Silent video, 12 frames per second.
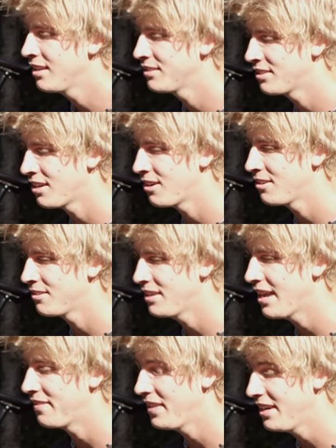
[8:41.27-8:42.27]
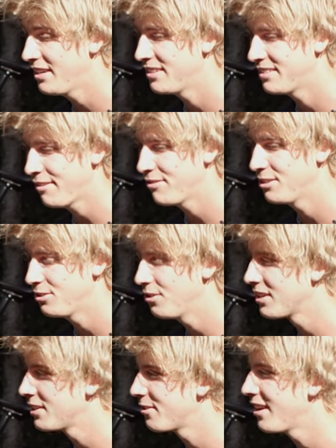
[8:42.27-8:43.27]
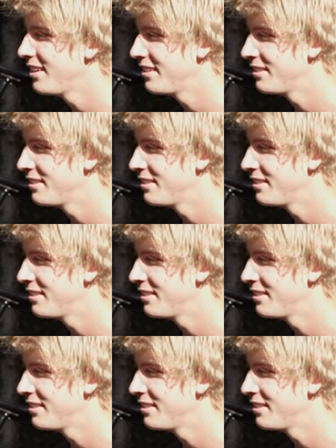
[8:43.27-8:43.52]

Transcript: So yeah, they're definitely so you, right.